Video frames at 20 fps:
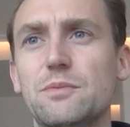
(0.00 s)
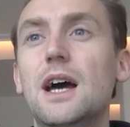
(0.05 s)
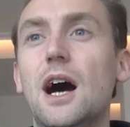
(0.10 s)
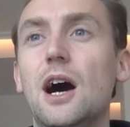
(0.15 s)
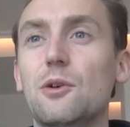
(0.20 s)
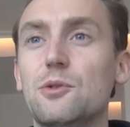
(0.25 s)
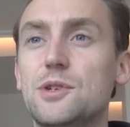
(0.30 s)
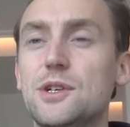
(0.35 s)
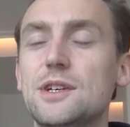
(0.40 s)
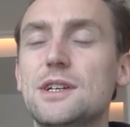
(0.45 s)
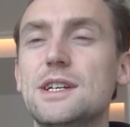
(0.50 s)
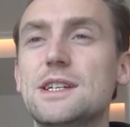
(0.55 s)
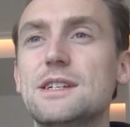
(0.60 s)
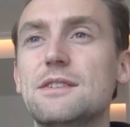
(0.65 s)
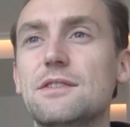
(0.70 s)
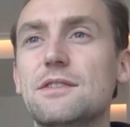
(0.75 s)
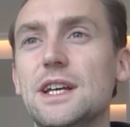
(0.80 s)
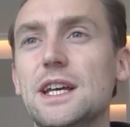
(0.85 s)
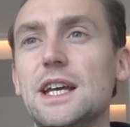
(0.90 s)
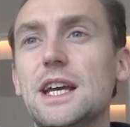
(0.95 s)

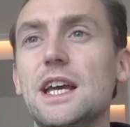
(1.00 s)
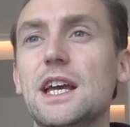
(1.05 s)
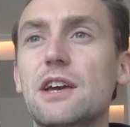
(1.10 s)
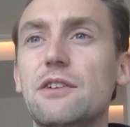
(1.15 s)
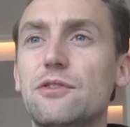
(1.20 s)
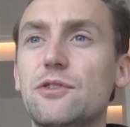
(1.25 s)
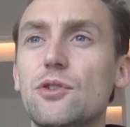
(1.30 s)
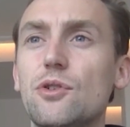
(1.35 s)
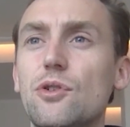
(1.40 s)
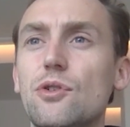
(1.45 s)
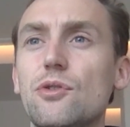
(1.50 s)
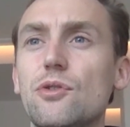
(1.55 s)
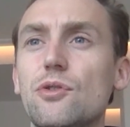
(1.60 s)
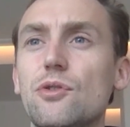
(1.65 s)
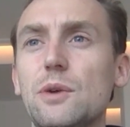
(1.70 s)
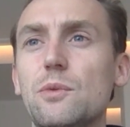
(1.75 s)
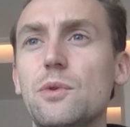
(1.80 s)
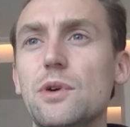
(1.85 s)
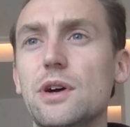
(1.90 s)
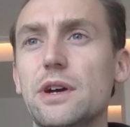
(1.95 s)
Alternatively, if you're already
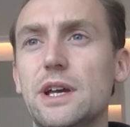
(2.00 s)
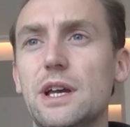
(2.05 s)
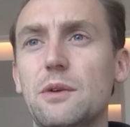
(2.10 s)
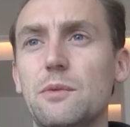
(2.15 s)
working